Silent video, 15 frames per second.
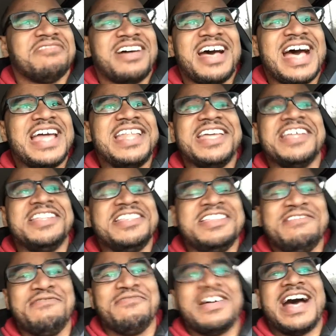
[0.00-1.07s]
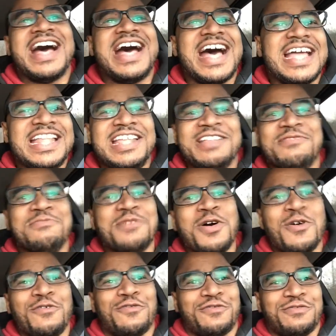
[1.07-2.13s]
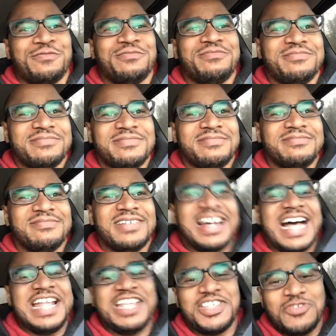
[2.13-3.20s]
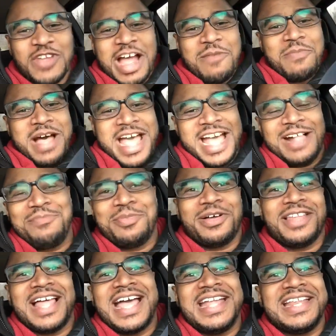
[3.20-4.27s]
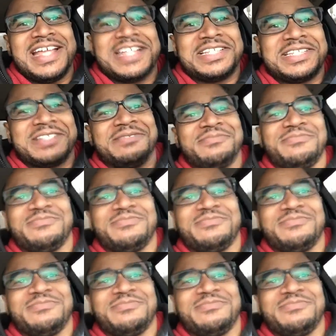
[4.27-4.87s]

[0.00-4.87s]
I didn't move. I just dropped my elbow like this.